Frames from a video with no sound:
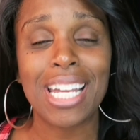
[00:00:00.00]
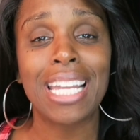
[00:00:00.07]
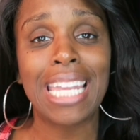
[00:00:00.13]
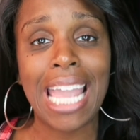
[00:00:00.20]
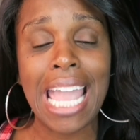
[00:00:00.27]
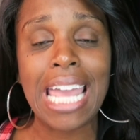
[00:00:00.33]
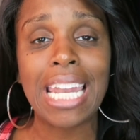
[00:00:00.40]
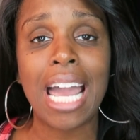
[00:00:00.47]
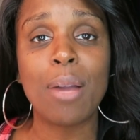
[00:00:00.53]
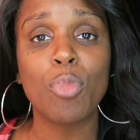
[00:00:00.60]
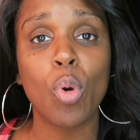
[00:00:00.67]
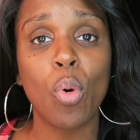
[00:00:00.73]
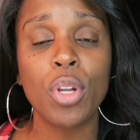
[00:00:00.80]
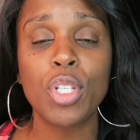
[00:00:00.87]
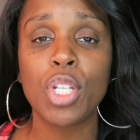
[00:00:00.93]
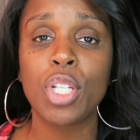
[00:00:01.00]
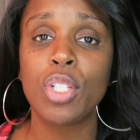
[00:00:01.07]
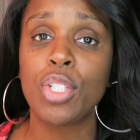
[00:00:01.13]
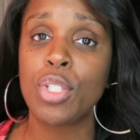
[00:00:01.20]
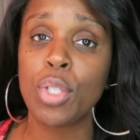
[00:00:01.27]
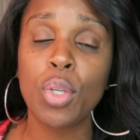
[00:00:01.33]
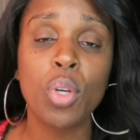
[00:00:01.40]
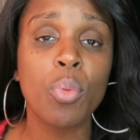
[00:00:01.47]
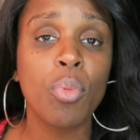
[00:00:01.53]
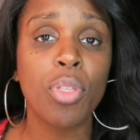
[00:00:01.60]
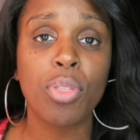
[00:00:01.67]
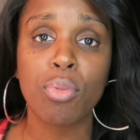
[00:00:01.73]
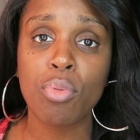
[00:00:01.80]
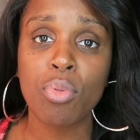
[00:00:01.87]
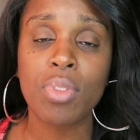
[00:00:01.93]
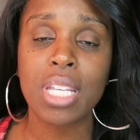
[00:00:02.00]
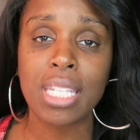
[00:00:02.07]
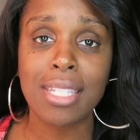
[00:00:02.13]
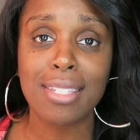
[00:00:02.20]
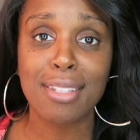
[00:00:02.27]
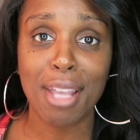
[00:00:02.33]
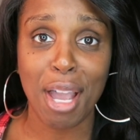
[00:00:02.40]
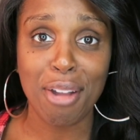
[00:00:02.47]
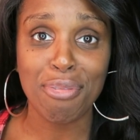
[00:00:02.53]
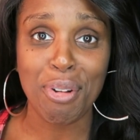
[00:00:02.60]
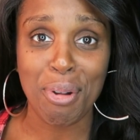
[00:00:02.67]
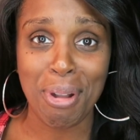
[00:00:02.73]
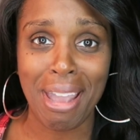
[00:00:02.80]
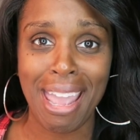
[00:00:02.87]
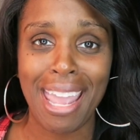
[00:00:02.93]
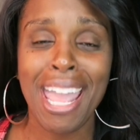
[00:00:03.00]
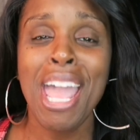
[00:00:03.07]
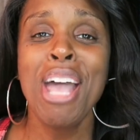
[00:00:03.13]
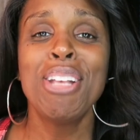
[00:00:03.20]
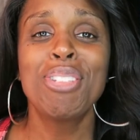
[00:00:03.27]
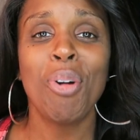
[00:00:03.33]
Again, I'm going to zoom through this stuff, okay?